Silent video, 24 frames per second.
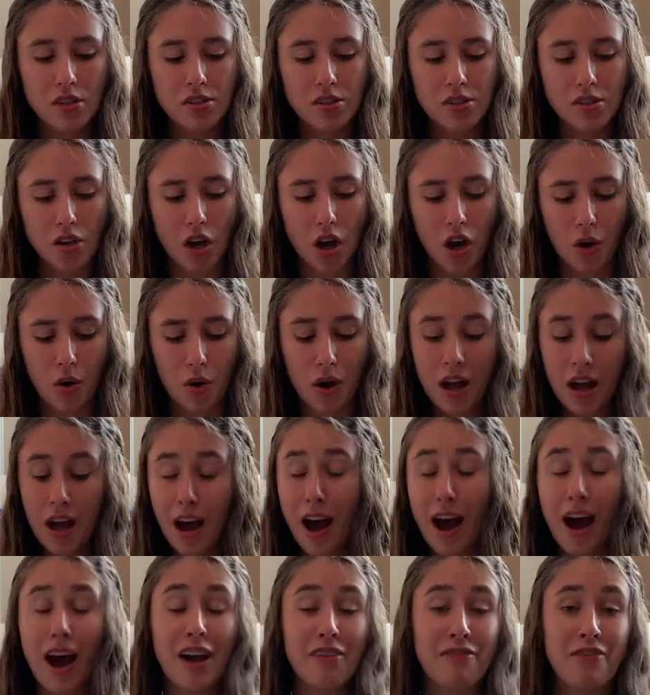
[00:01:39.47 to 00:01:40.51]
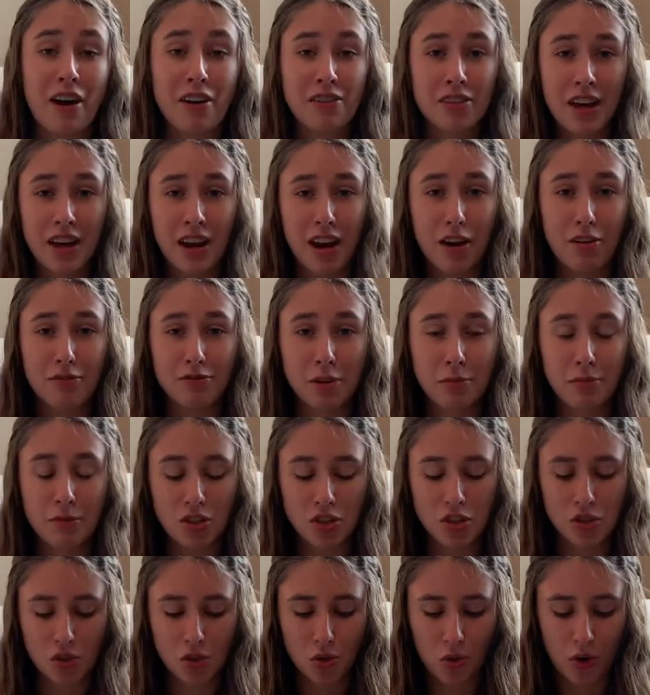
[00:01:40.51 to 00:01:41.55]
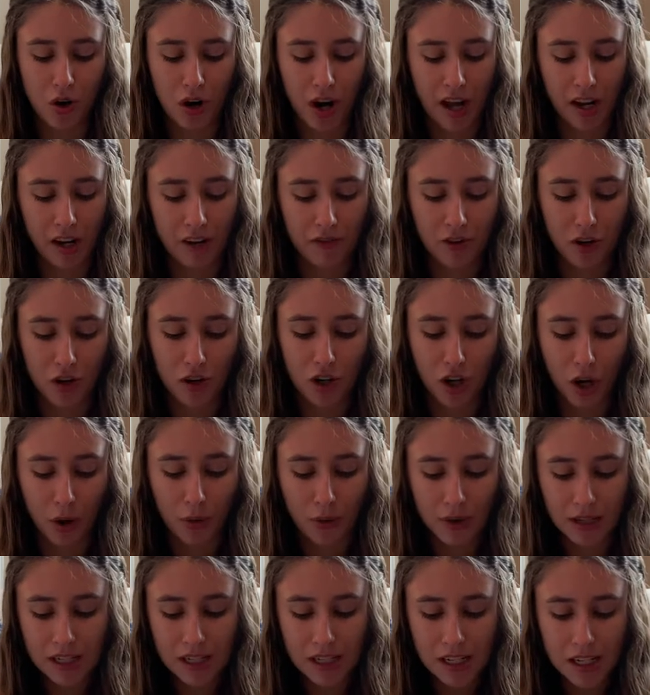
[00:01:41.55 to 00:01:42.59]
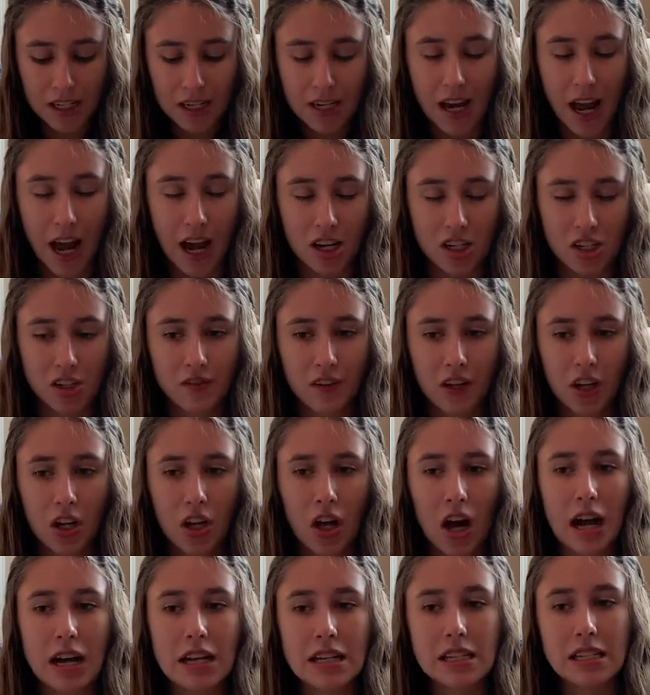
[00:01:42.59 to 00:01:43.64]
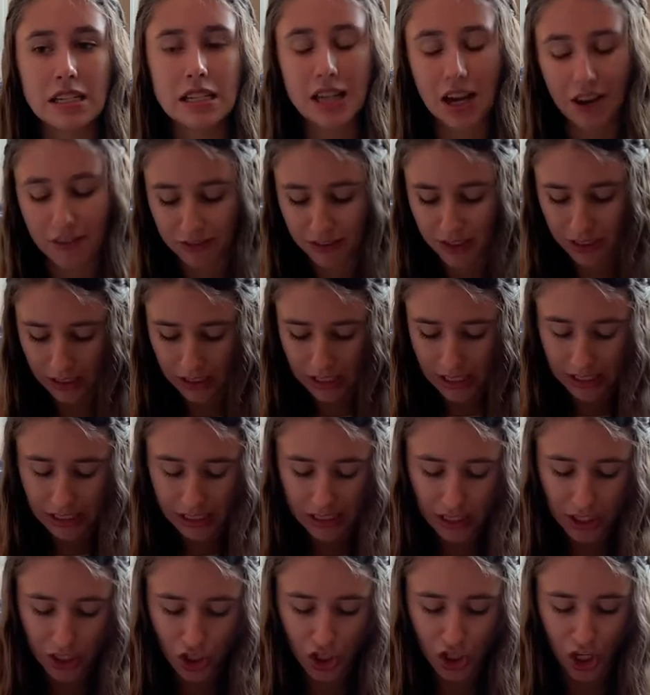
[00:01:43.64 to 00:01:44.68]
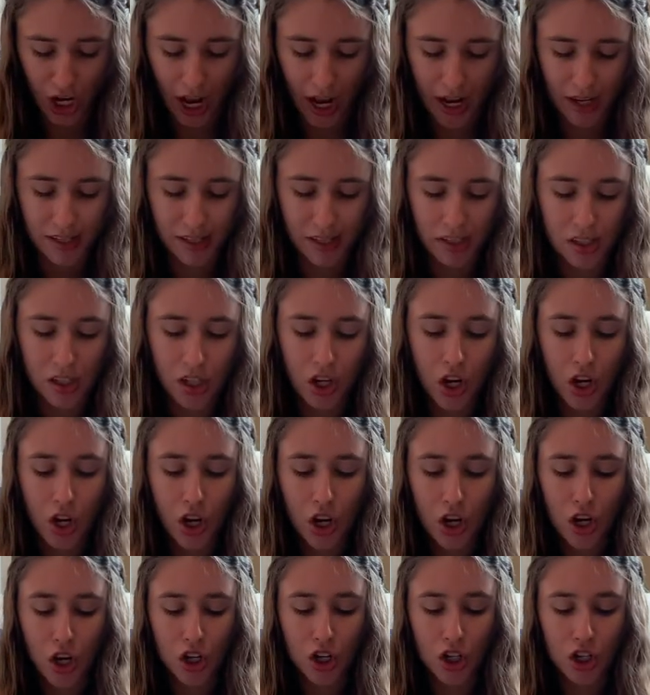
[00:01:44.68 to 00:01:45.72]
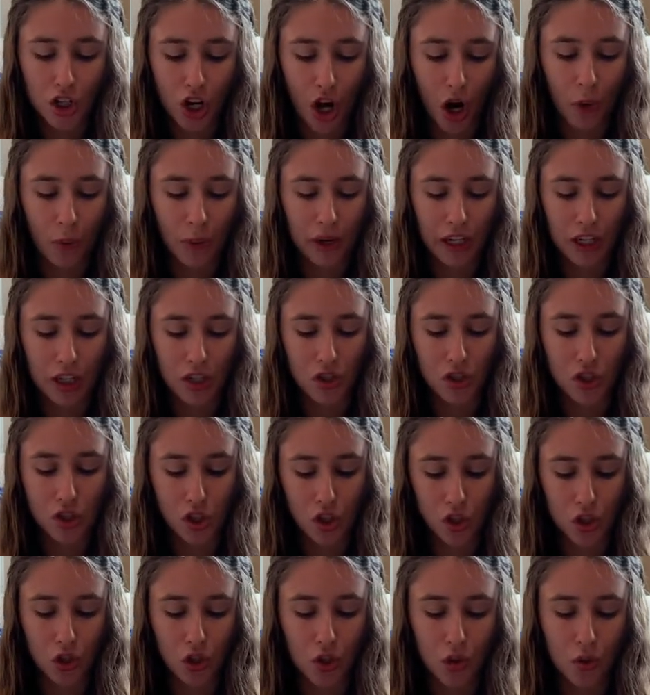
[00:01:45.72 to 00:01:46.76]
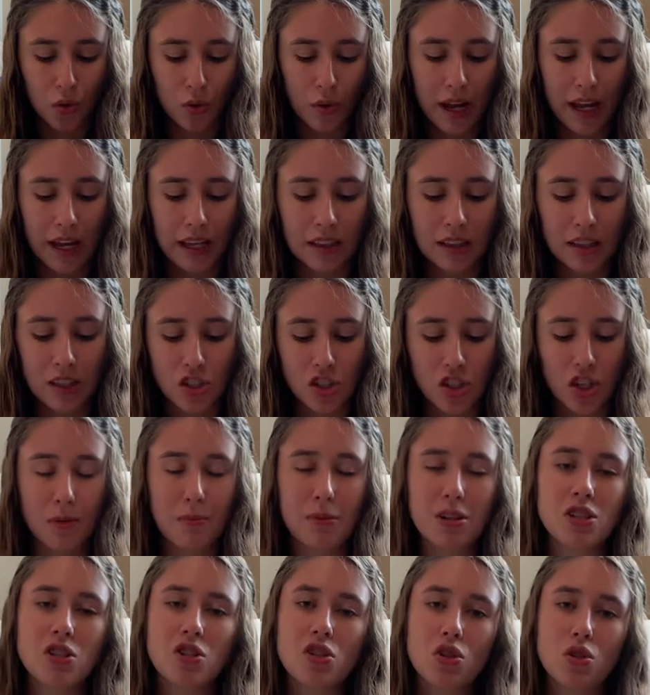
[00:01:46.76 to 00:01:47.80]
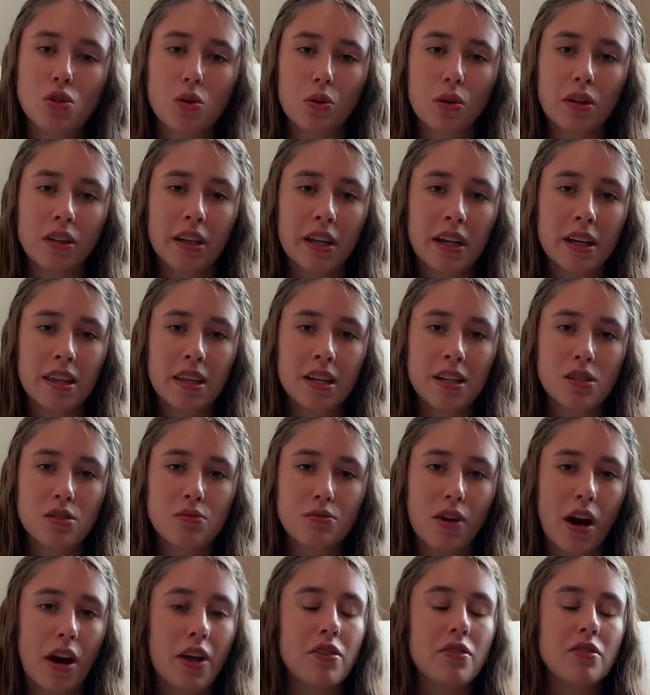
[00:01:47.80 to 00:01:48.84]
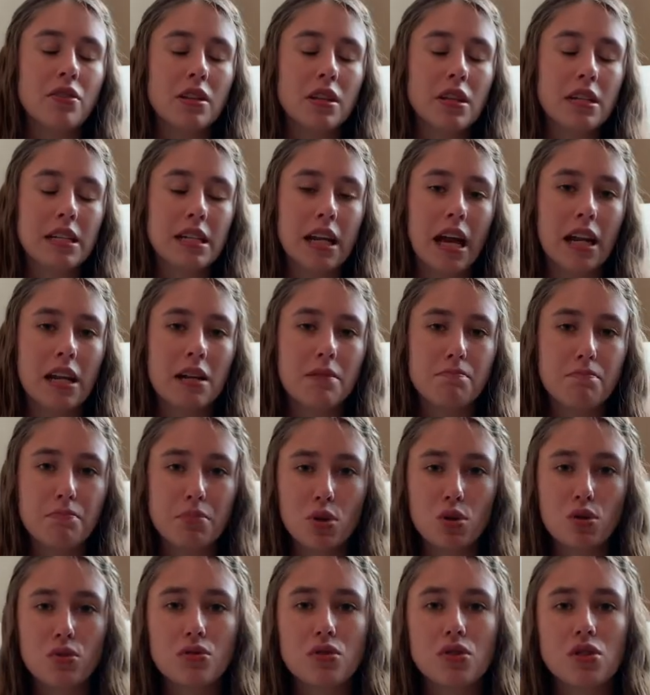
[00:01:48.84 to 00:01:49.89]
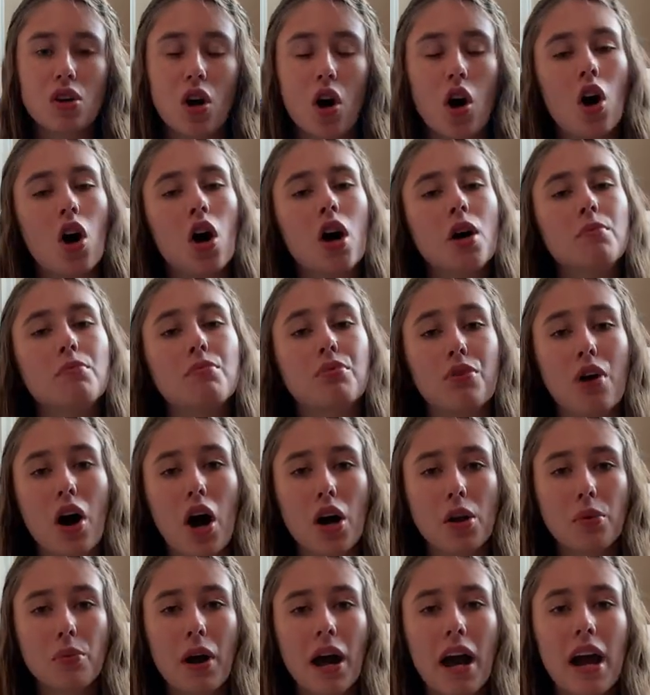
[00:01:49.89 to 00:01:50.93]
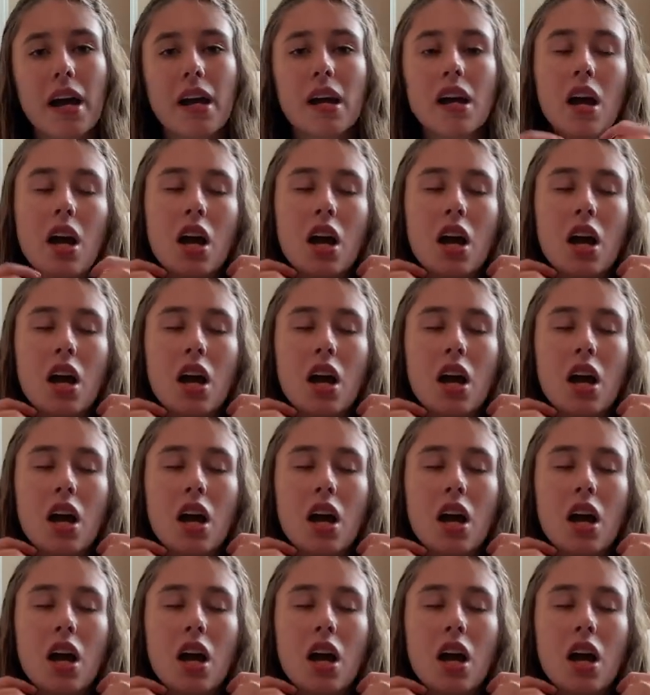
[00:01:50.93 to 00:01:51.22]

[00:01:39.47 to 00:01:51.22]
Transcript: So I found that out from this store. And if you're going to Nashville, I definitely suggest going to a legitimate store like this rather than getting boots on Broadway